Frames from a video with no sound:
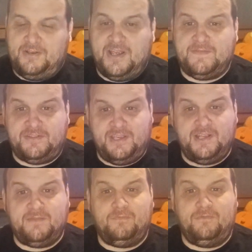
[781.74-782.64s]
Chapter
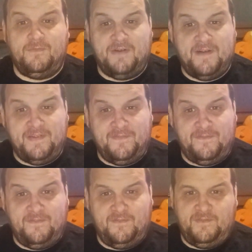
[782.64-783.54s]
6 will probably
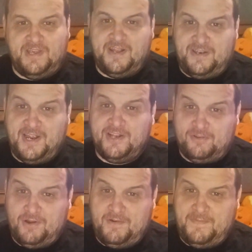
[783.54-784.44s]
get another
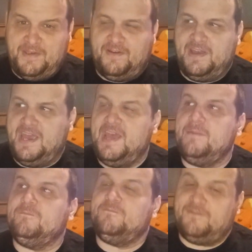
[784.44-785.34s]
toy reveal
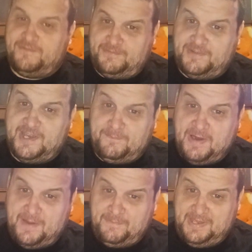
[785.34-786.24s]
and play
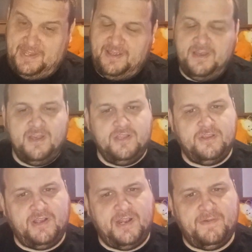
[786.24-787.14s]
Poppy.
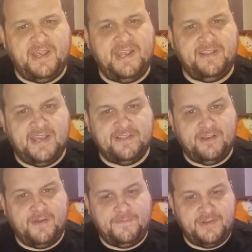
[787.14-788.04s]
So anyway, that's
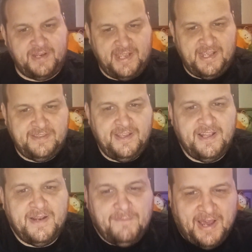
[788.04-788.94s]
all for today. See
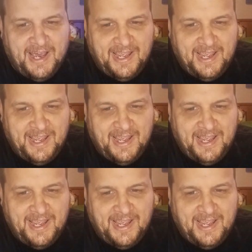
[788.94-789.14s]
you later. Bye.